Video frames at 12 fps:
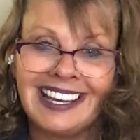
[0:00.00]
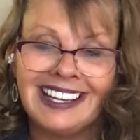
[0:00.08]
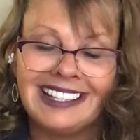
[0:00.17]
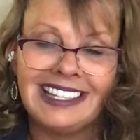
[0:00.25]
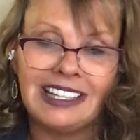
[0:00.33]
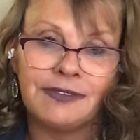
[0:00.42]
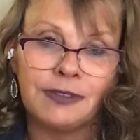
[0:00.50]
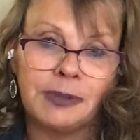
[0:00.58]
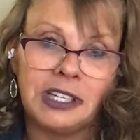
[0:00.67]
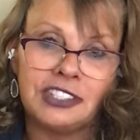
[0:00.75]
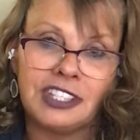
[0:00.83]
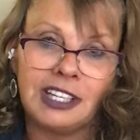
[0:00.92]
The
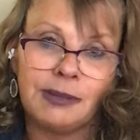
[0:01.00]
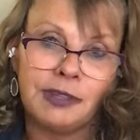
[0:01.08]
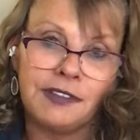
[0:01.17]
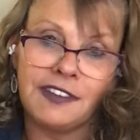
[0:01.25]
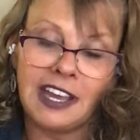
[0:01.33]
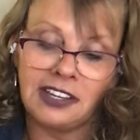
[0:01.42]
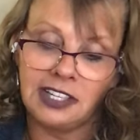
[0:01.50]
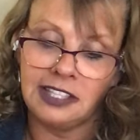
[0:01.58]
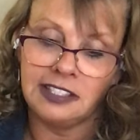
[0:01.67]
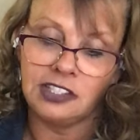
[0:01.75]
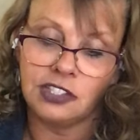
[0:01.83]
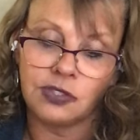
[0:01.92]
information can be found in
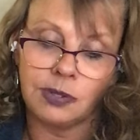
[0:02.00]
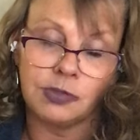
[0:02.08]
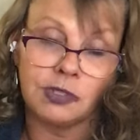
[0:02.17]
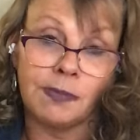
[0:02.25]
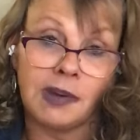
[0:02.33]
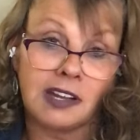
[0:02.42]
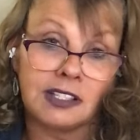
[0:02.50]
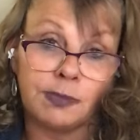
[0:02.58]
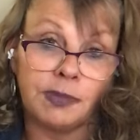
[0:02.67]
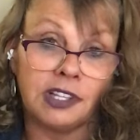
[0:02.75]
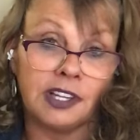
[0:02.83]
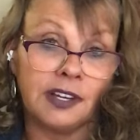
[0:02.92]
the description box
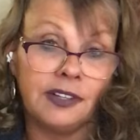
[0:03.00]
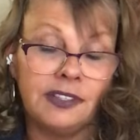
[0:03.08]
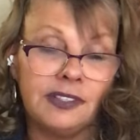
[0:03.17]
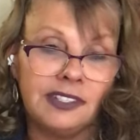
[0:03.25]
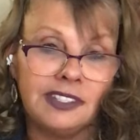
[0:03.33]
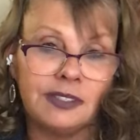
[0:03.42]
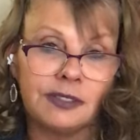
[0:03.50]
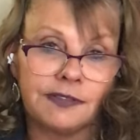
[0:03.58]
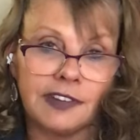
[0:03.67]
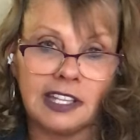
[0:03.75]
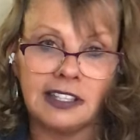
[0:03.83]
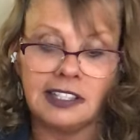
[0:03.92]
below. You will
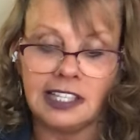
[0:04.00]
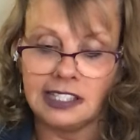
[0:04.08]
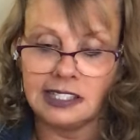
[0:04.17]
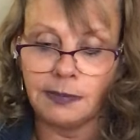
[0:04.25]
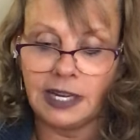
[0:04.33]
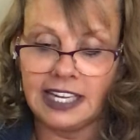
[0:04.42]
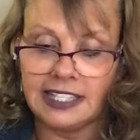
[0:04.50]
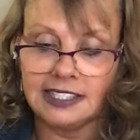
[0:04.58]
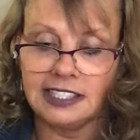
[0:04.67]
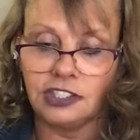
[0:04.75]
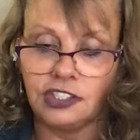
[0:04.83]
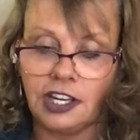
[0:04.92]
find the link to my
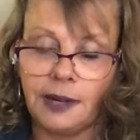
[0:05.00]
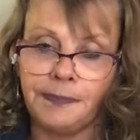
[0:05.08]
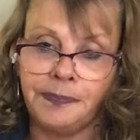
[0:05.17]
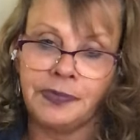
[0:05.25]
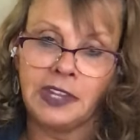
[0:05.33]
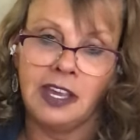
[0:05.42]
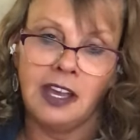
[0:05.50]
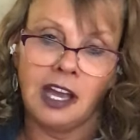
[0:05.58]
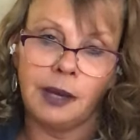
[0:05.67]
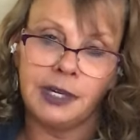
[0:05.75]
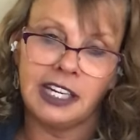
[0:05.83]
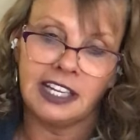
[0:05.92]
Etsy shop.
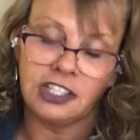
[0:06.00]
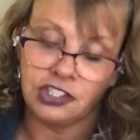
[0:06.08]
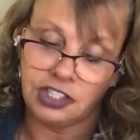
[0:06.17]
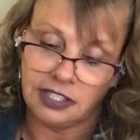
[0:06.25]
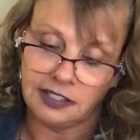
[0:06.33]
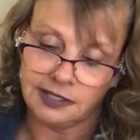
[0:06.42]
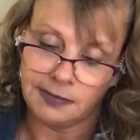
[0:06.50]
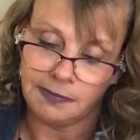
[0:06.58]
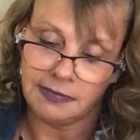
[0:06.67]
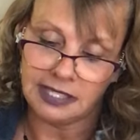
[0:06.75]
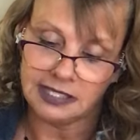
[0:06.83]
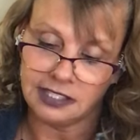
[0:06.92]
I'm going to get a channeled
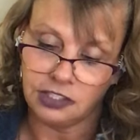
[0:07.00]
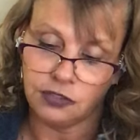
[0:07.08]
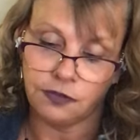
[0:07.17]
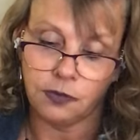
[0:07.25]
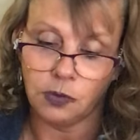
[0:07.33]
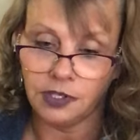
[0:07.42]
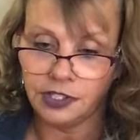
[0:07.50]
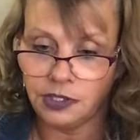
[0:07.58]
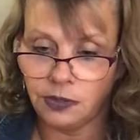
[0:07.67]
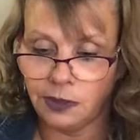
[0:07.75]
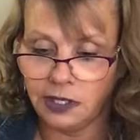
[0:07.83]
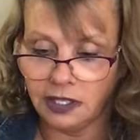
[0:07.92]
message for
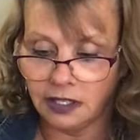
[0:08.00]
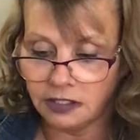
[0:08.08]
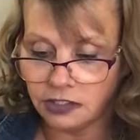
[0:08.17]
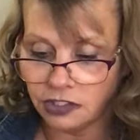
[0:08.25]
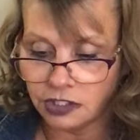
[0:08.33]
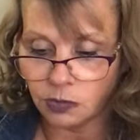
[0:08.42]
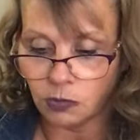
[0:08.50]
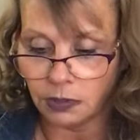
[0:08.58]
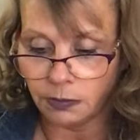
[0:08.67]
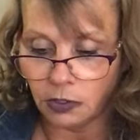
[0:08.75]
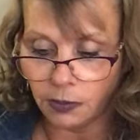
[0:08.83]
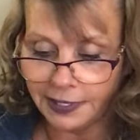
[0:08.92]
you here in just one
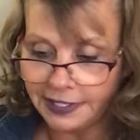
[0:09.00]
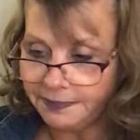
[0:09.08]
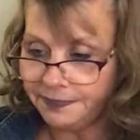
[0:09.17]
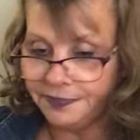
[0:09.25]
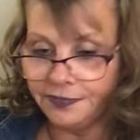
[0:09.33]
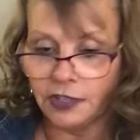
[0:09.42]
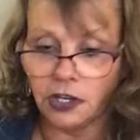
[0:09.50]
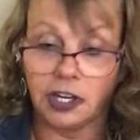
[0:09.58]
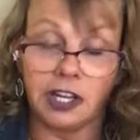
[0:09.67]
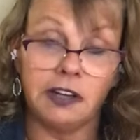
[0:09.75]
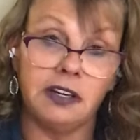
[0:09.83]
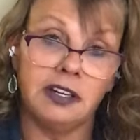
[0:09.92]
moment,
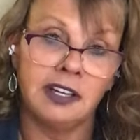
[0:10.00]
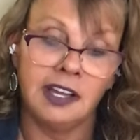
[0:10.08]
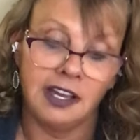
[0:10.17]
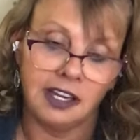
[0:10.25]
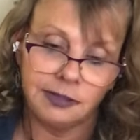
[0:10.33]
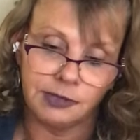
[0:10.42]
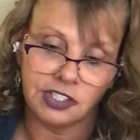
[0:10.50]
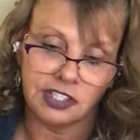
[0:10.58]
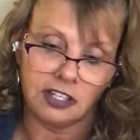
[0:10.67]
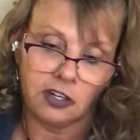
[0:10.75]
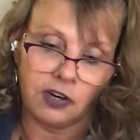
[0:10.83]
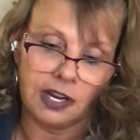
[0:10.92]
Virgo. I'm just going
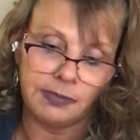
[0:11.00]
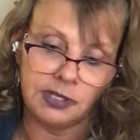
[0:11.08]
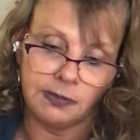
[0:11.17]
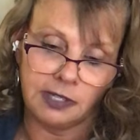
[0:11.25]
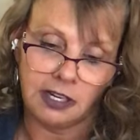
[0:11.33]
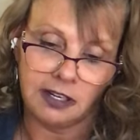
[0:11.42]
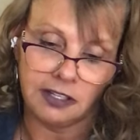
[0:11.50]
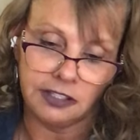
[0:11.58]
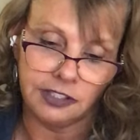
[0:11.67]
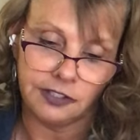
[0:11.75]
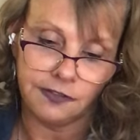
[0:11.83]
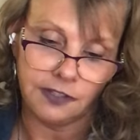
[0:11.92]
to grab some
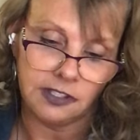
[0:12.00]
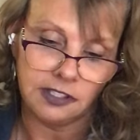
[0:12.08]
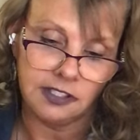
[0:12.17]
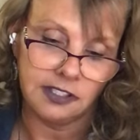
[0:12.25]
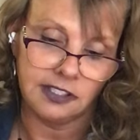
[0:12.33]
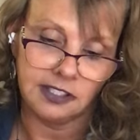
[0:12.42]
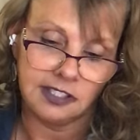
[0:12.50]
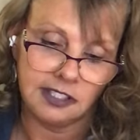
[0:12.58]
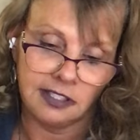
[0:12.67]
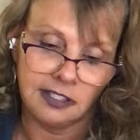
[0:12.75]
cards first